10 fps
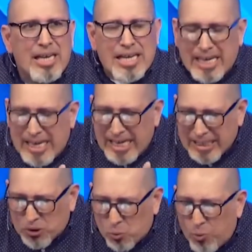He
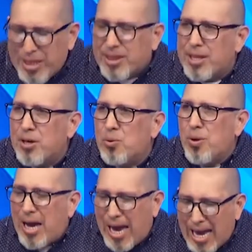is with you
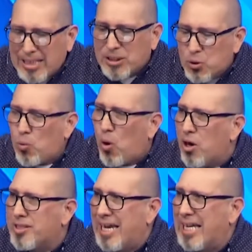as you are
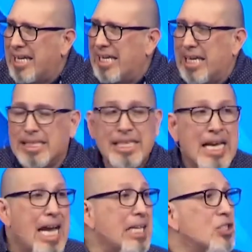taking it.
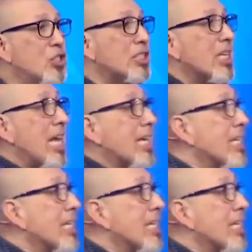And just like